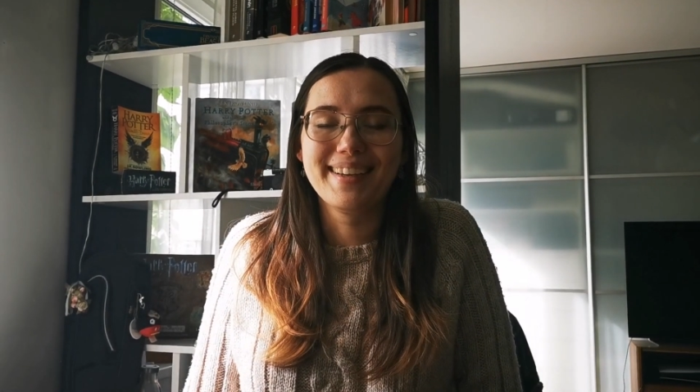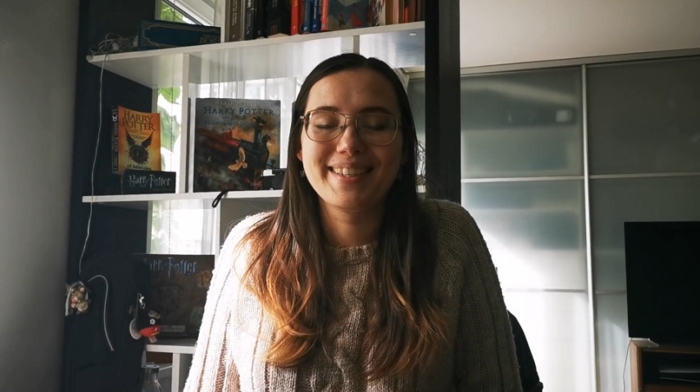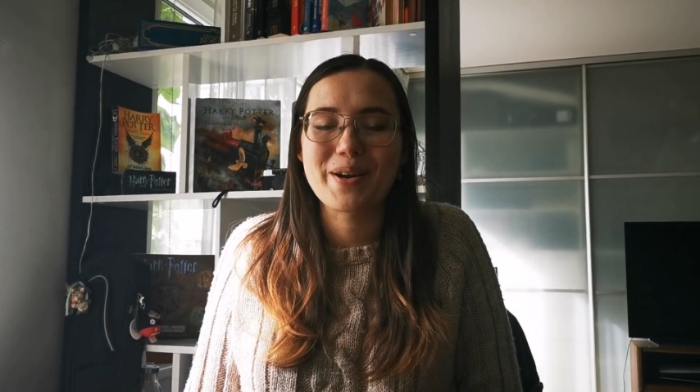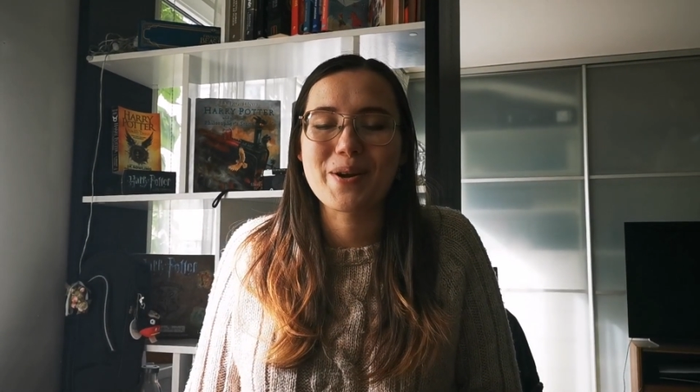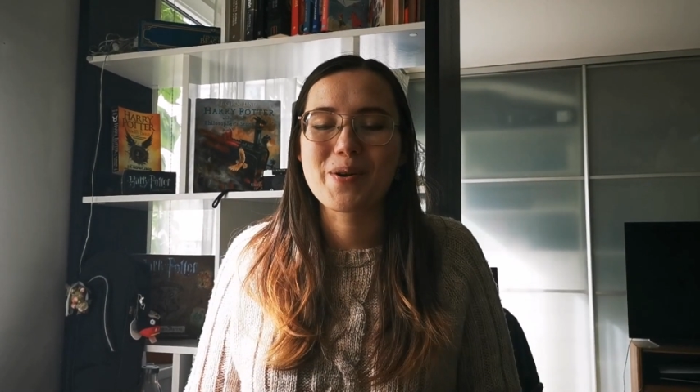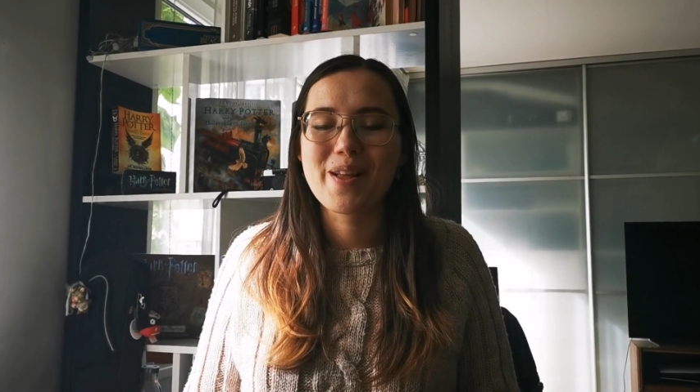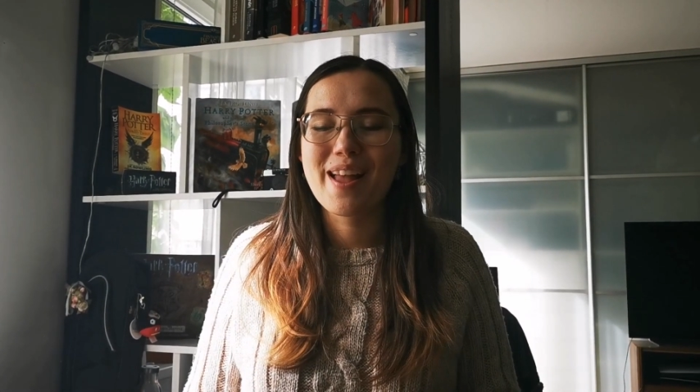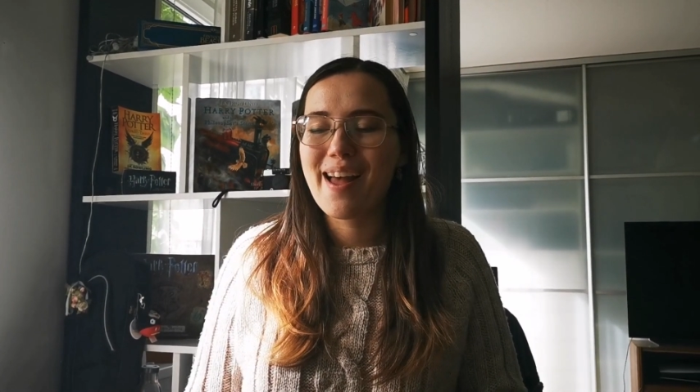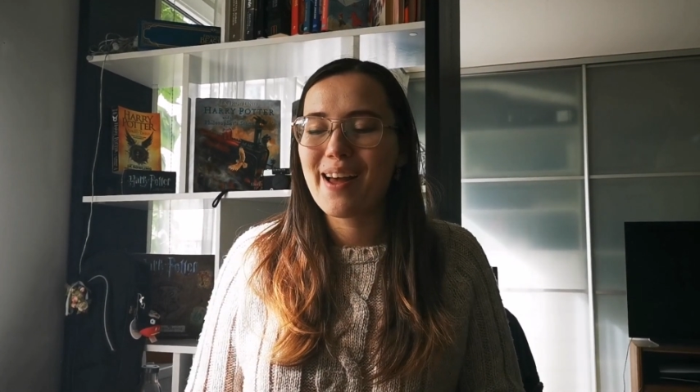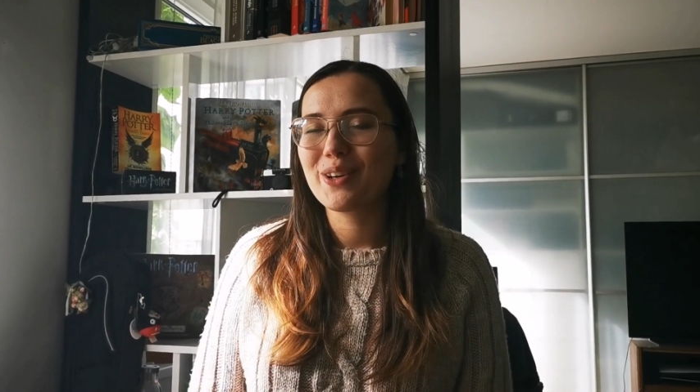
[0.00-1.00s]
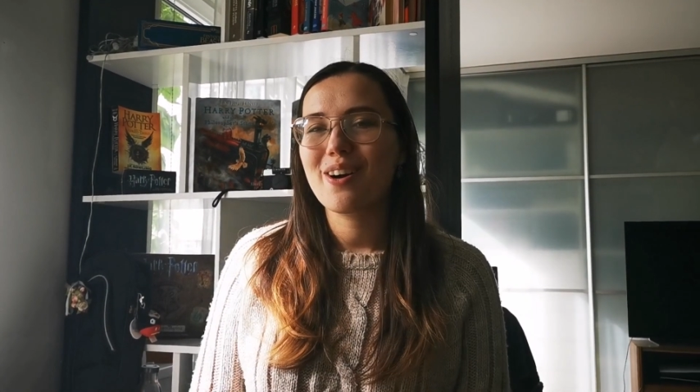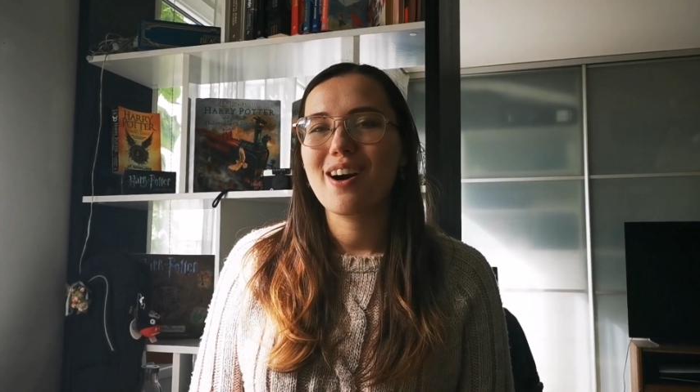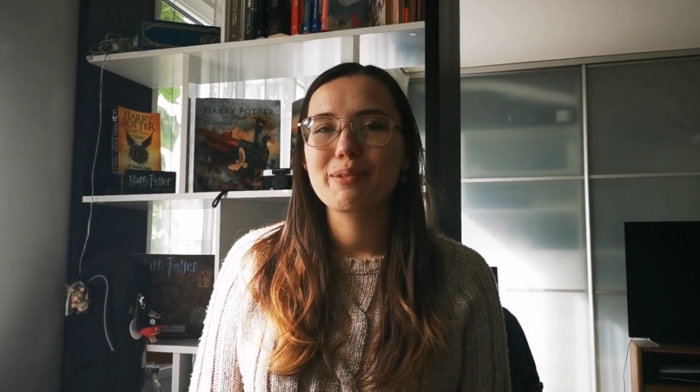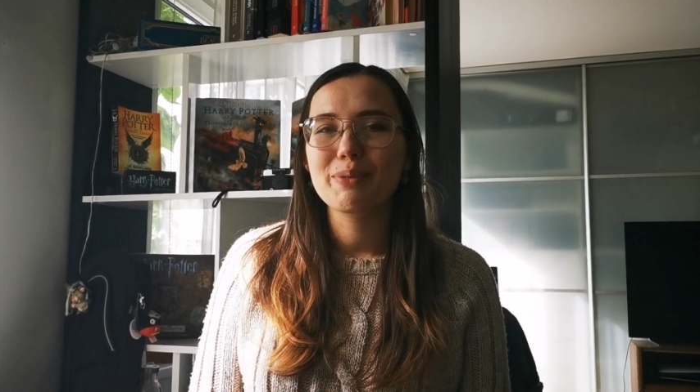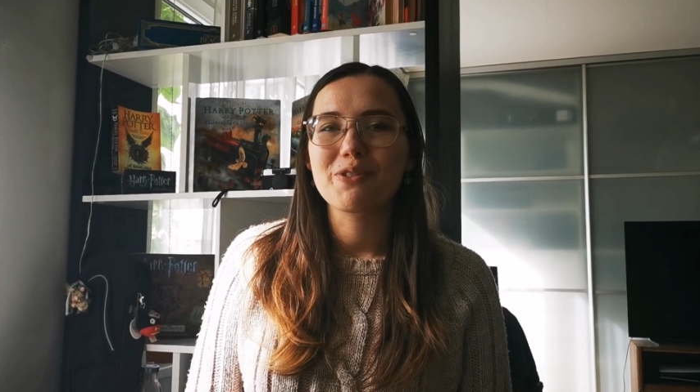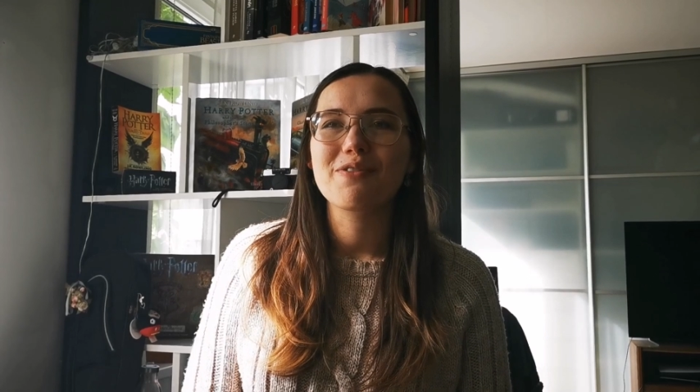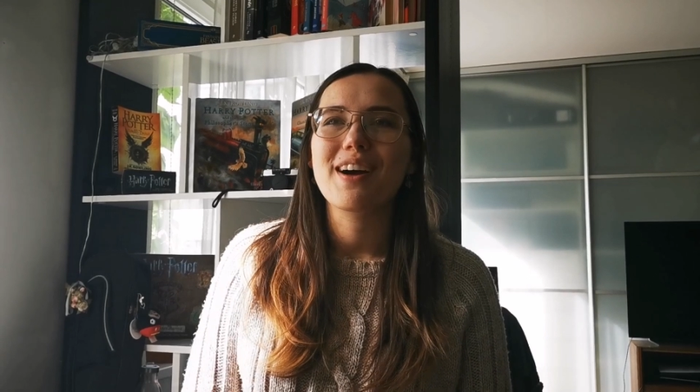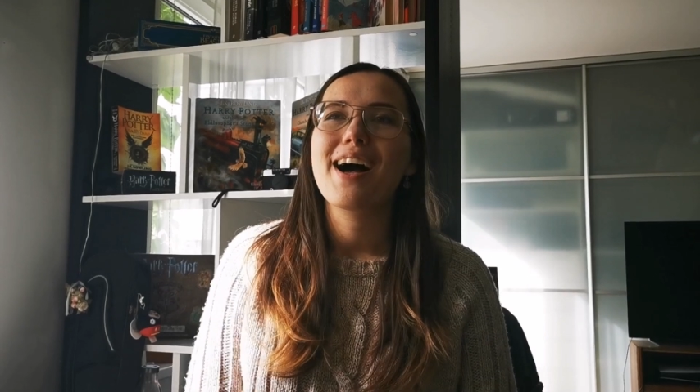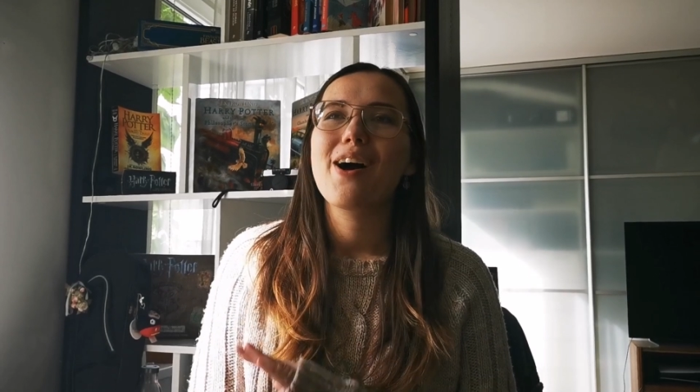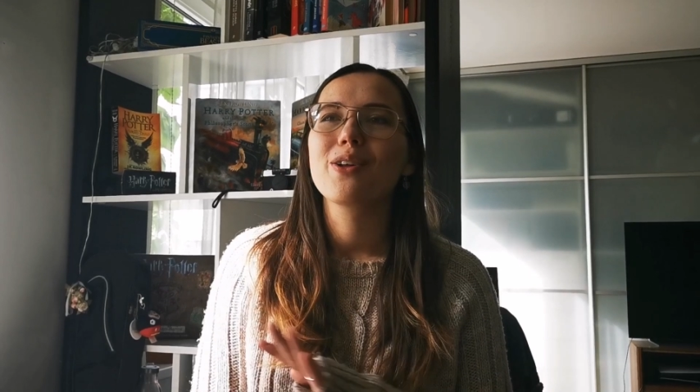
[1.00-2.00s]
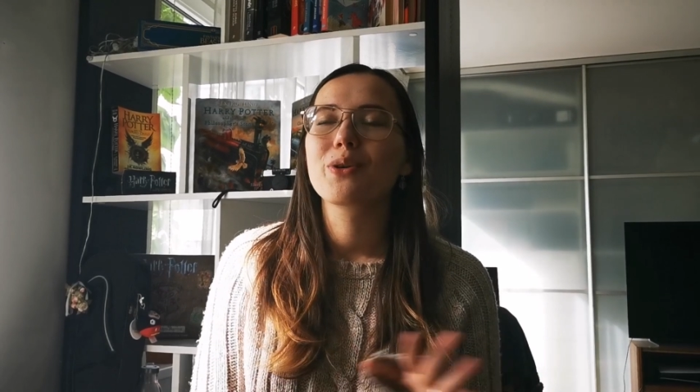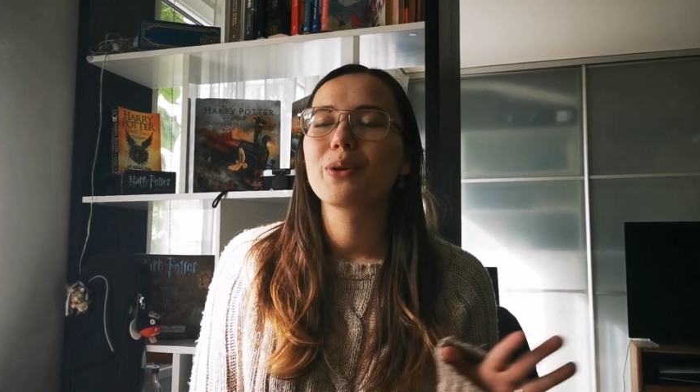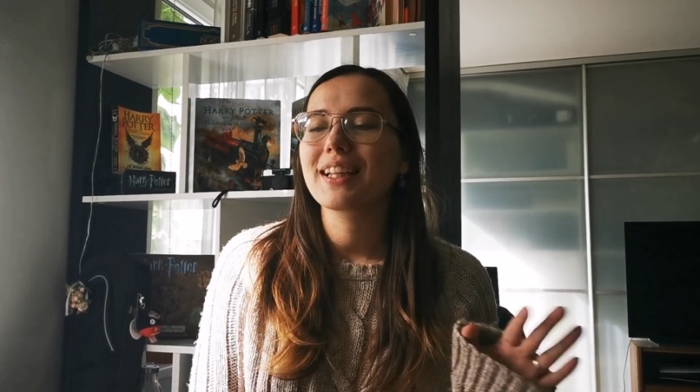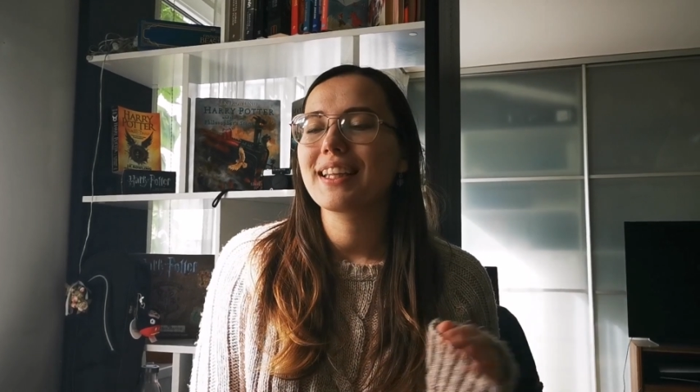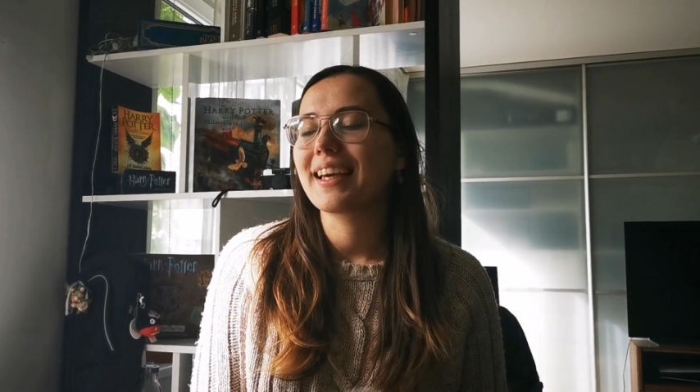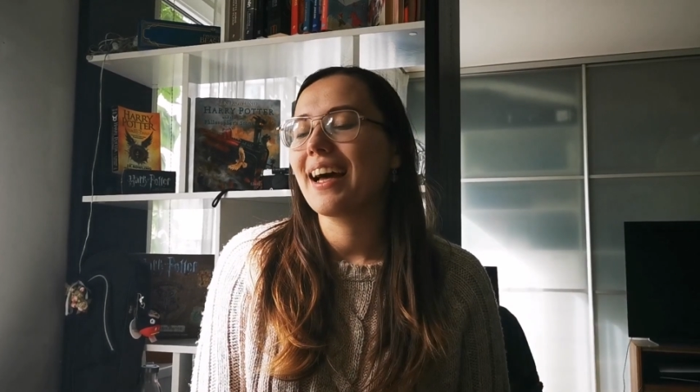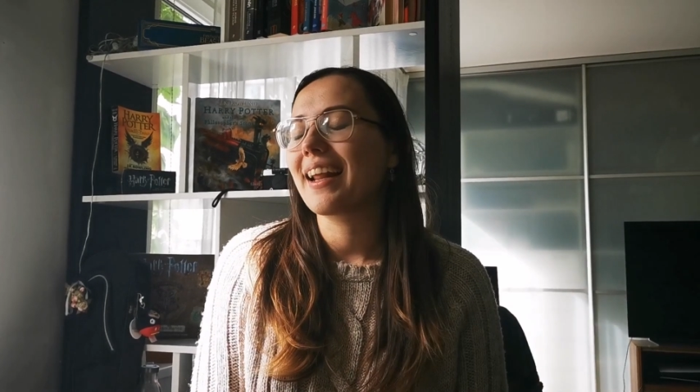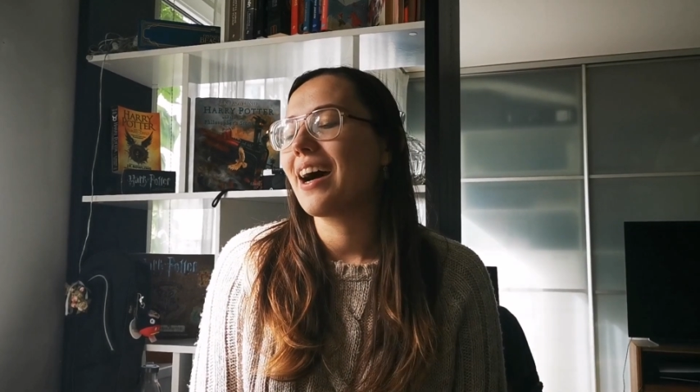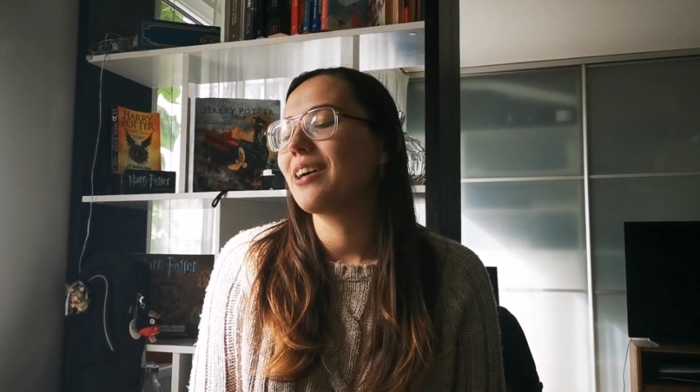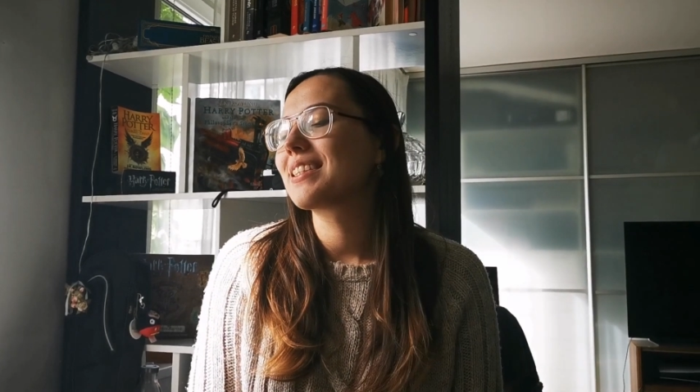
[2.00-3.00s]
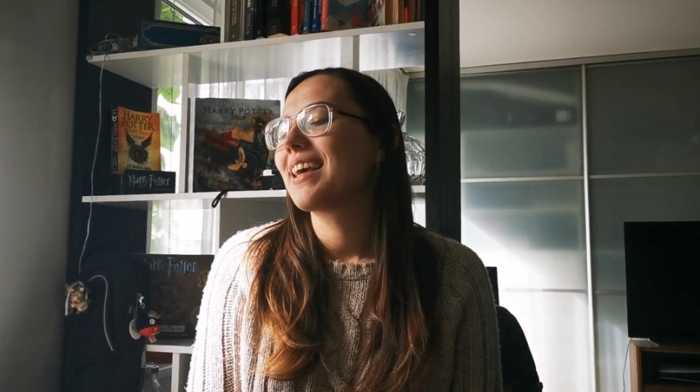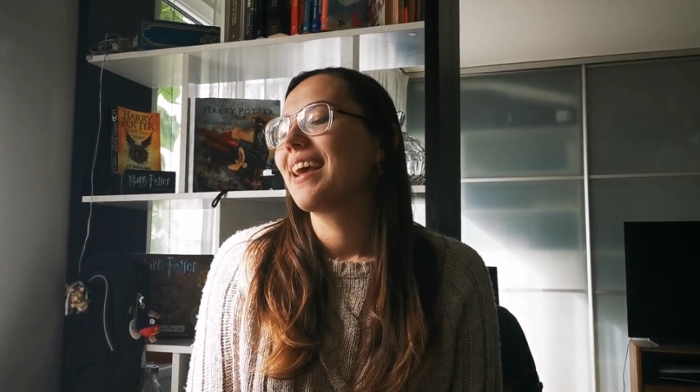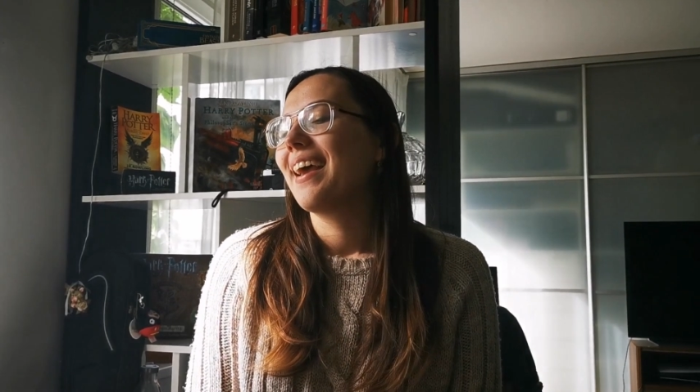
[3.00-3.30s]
So no harm, no foul, quickly got out